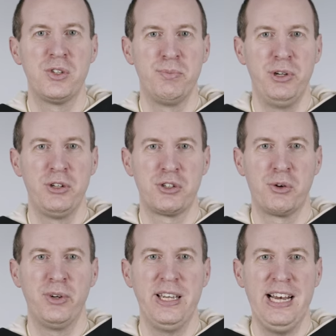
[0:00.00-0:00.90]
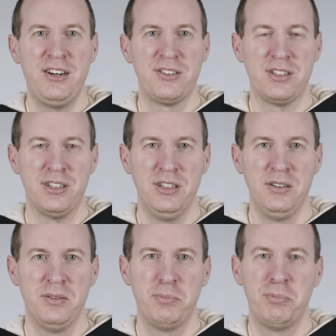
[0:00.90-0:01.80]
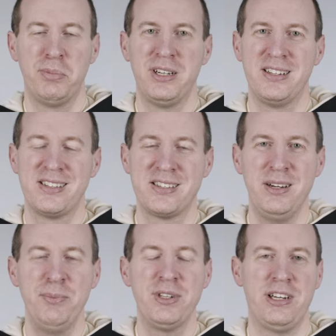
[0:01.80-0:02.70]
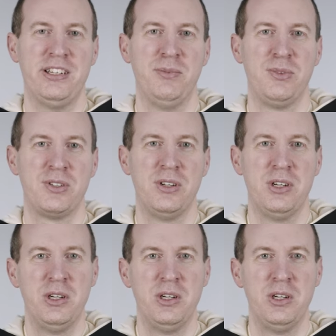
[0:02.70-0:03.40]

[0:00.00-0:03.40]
spiritual reality, but sometimes,